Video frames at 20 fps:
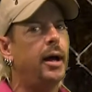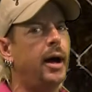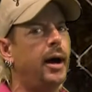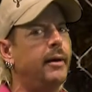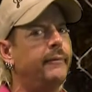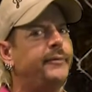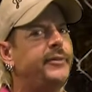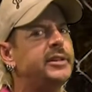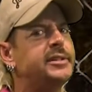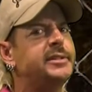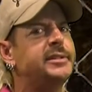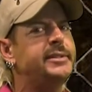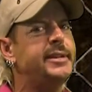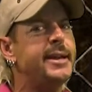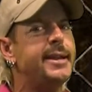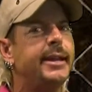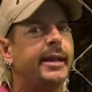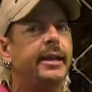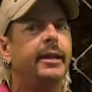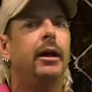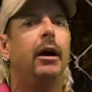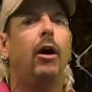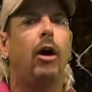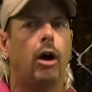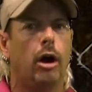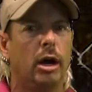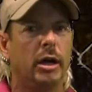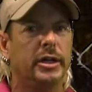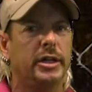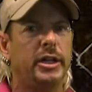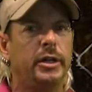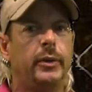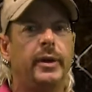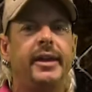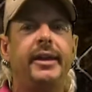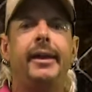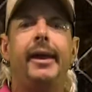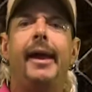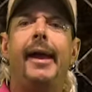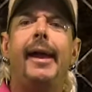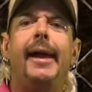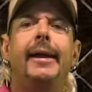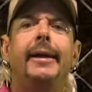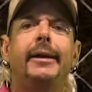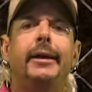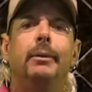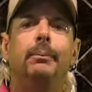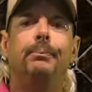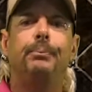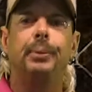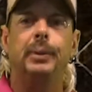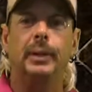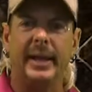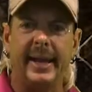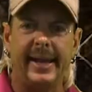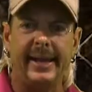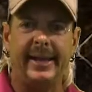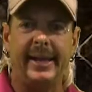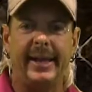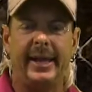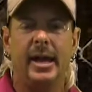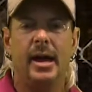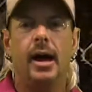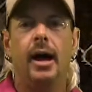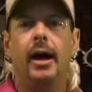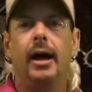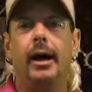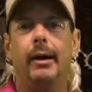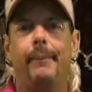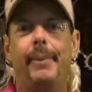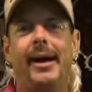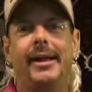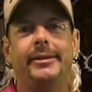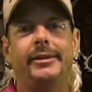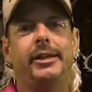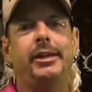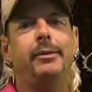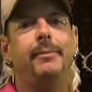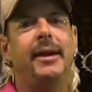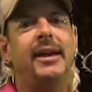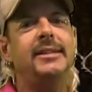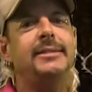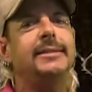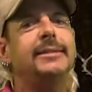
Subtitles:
of the Senate arguing and complaining about the Humane